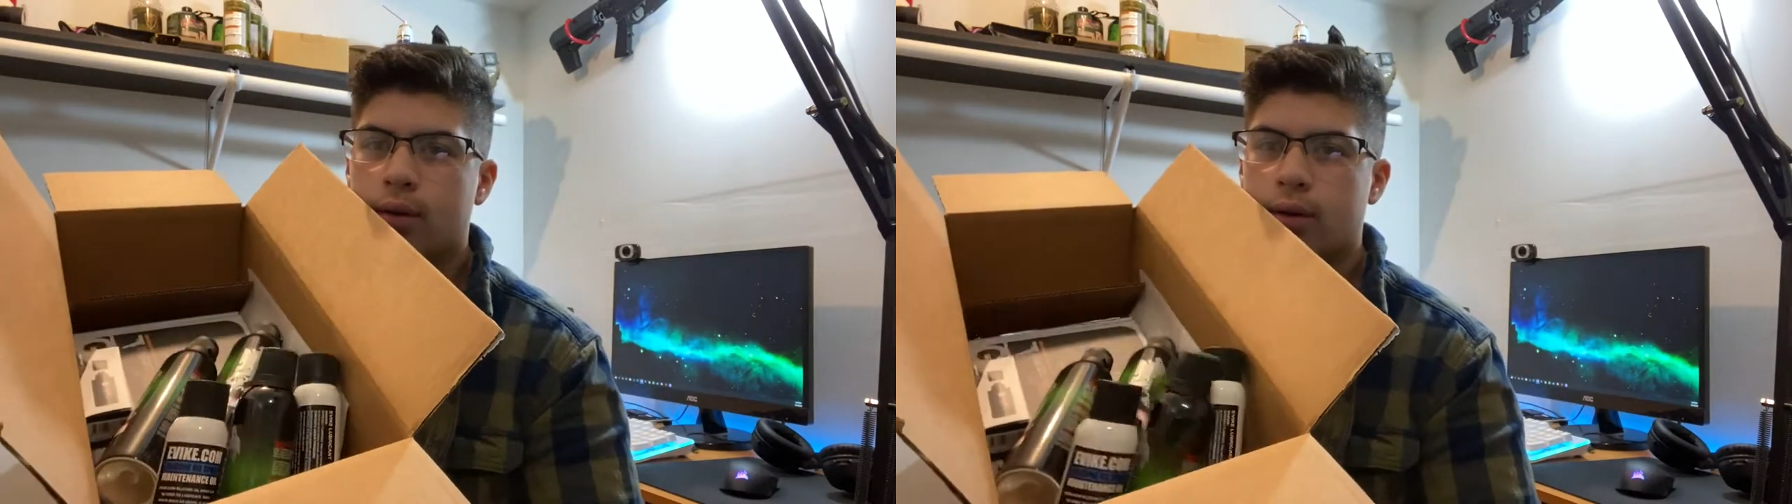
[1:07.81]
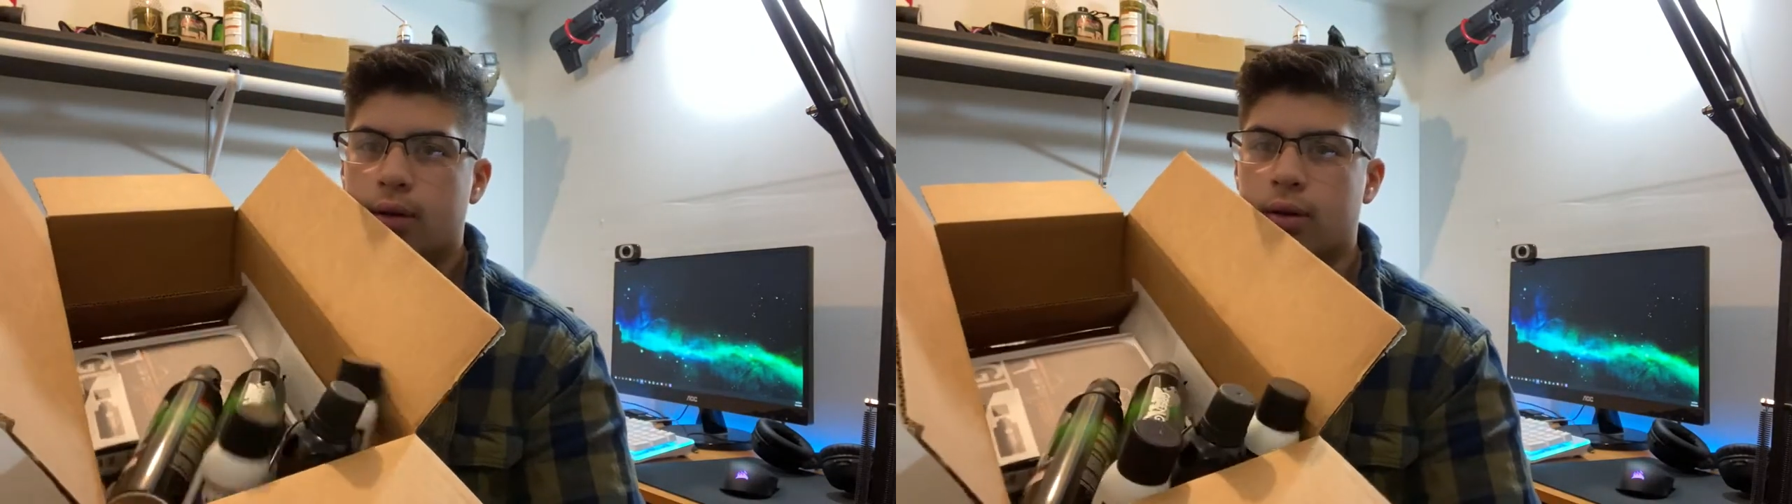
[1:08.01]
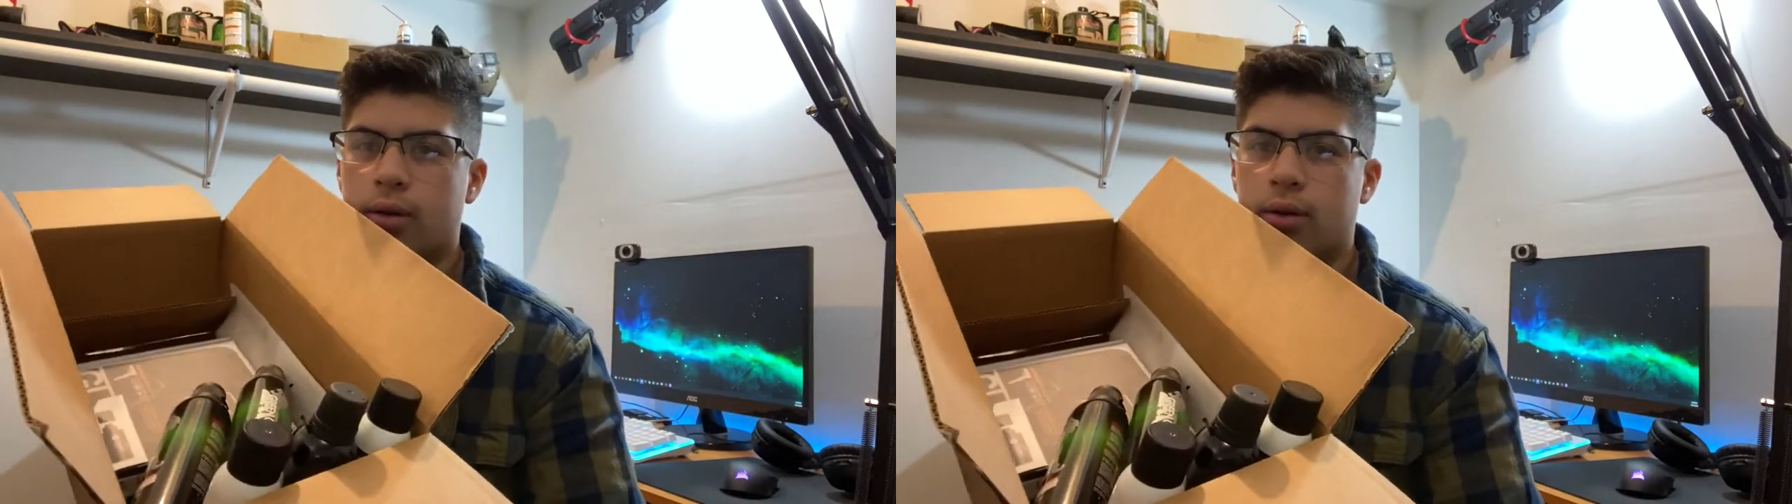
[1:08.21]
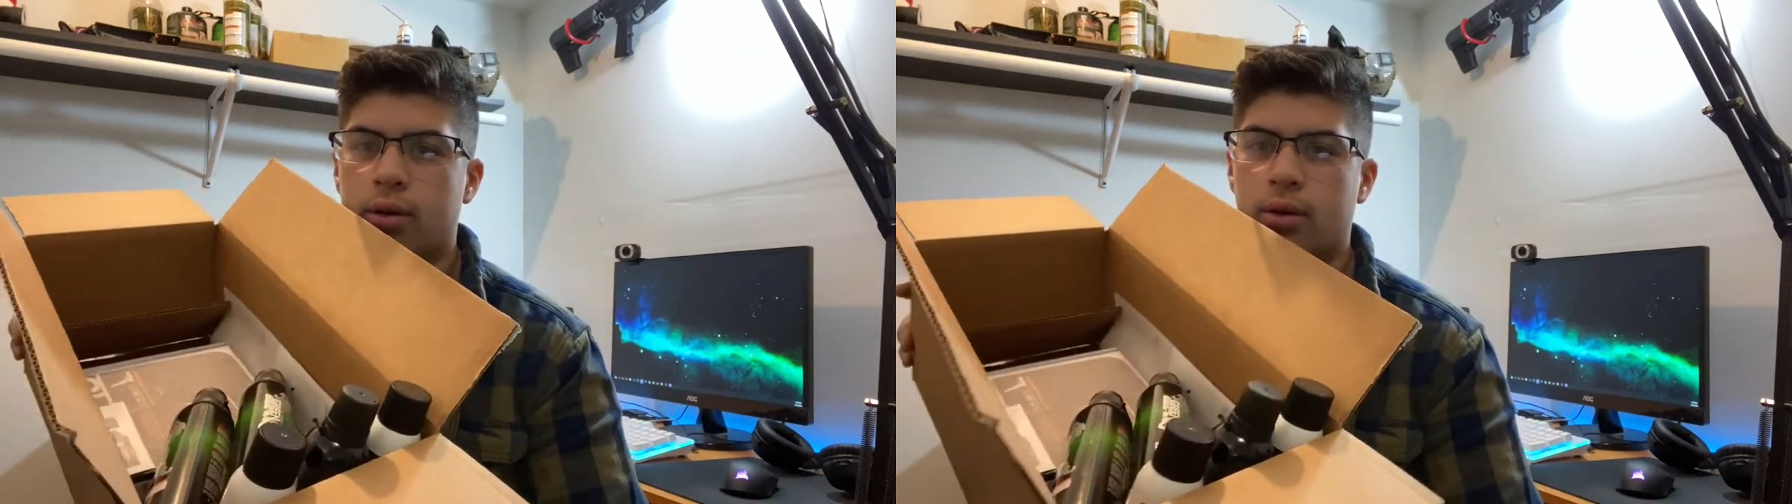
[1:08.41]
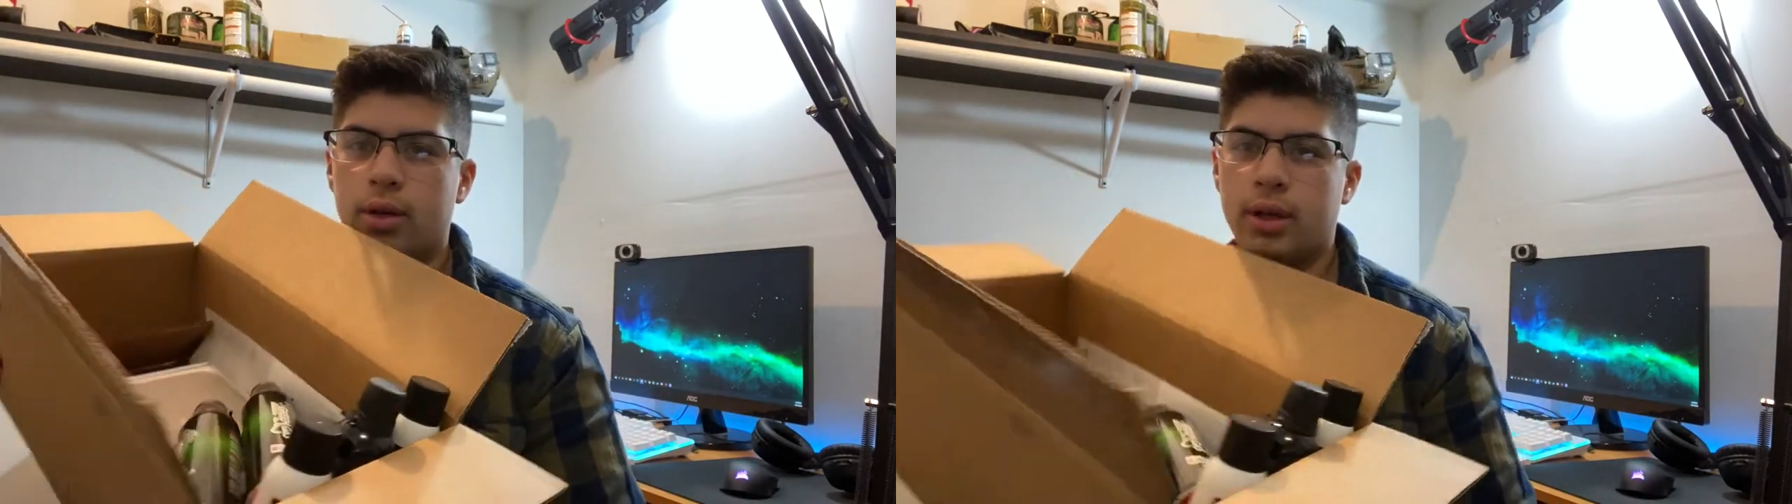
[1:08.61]

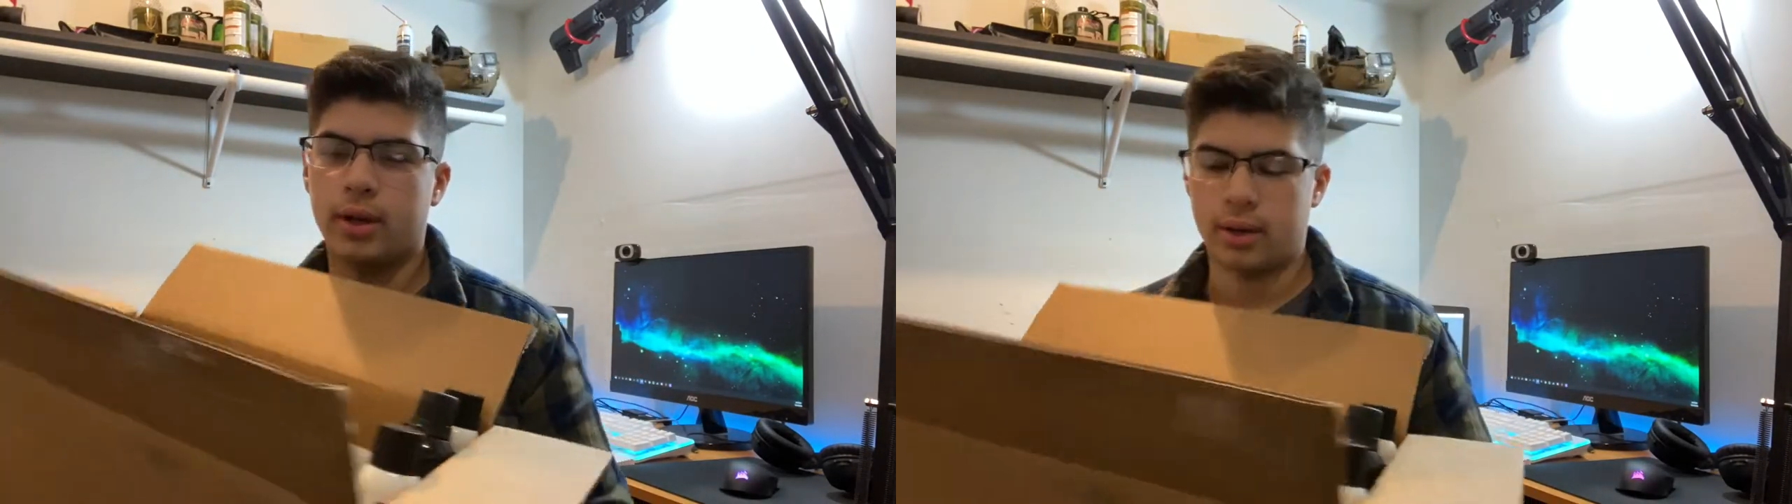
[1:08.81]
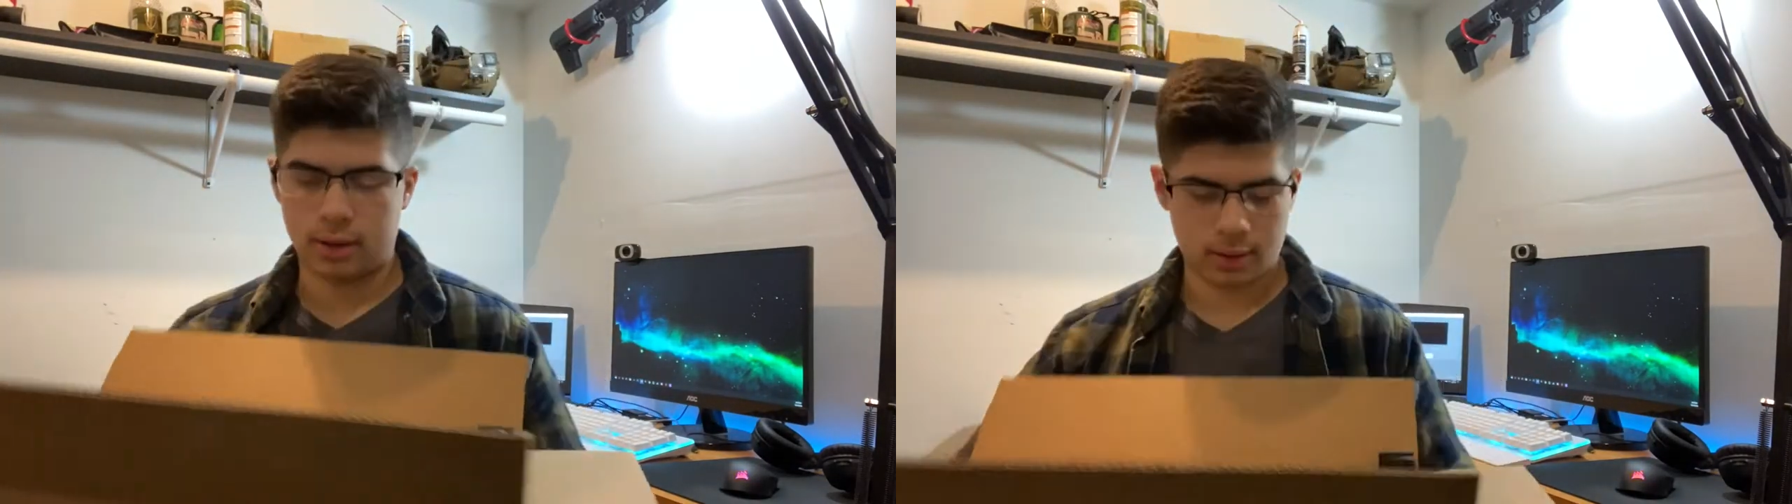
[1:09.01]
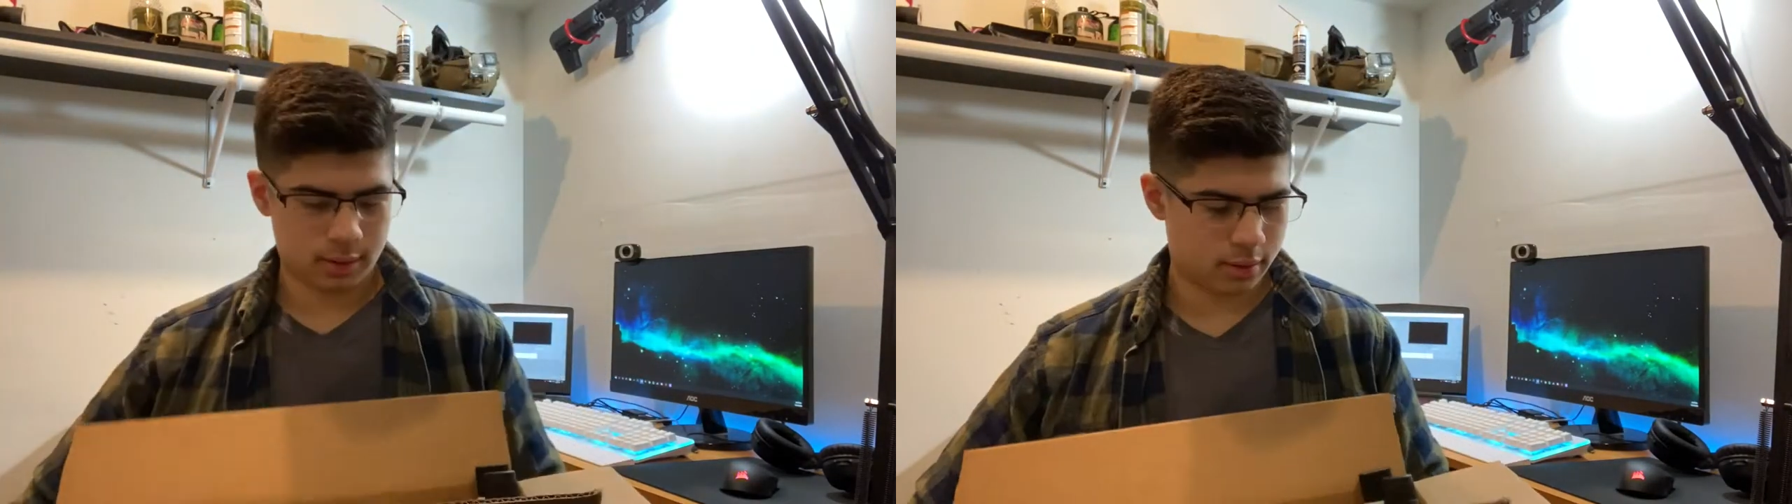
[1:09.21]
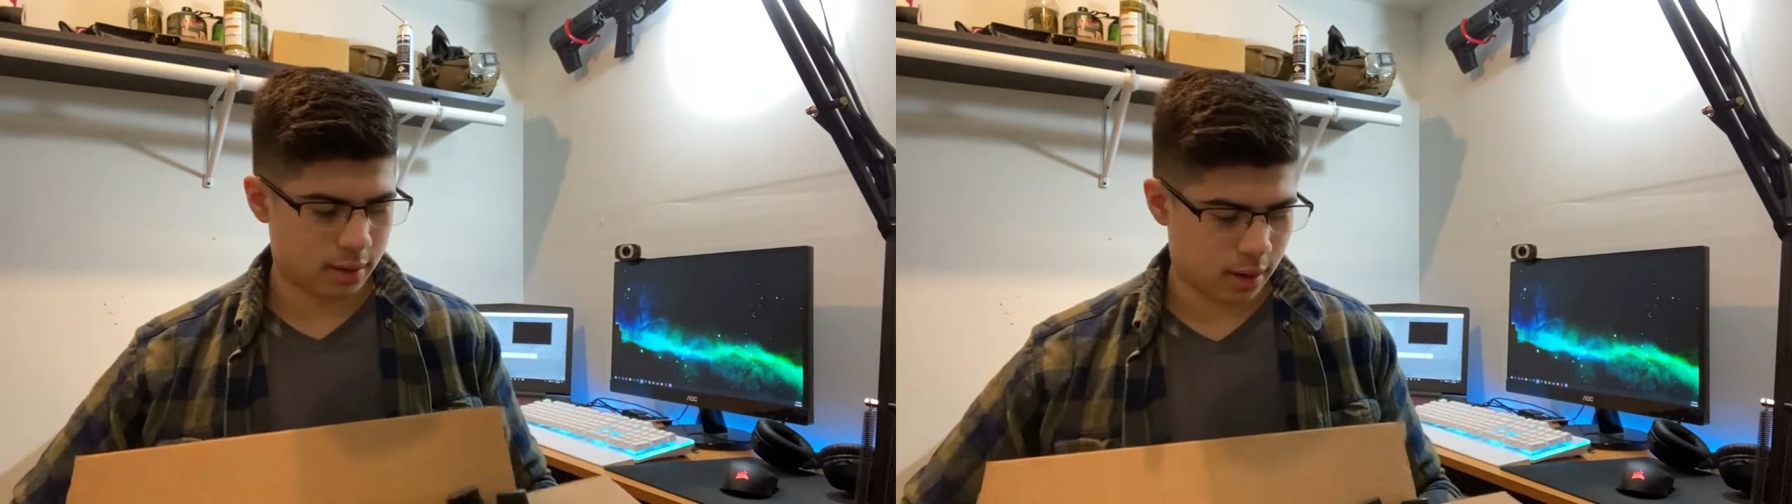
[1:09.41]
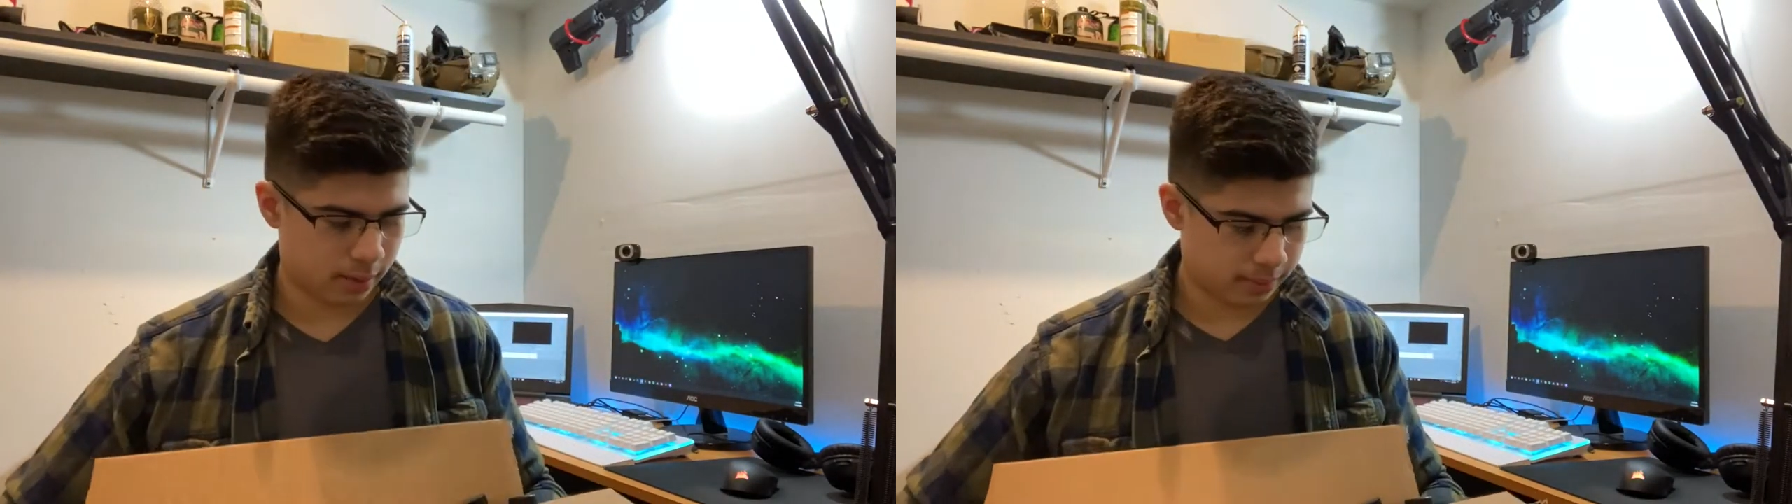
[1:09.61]
Oh, yeah.
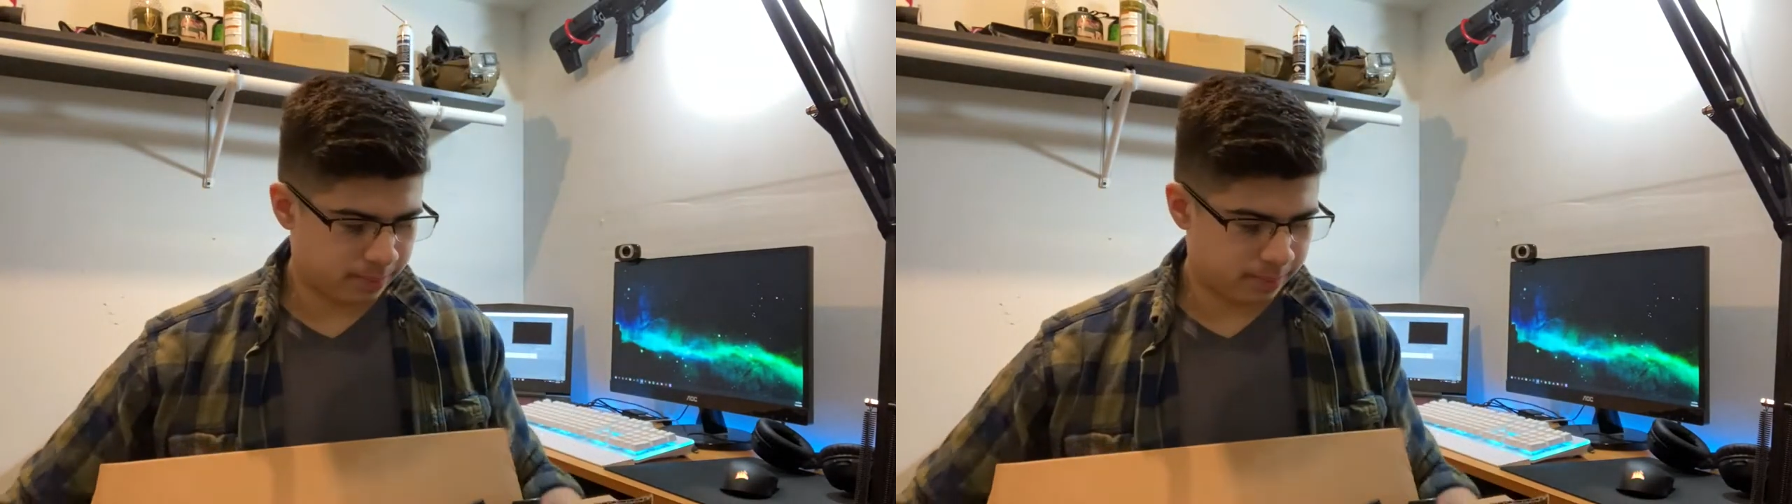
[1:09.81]
Alright.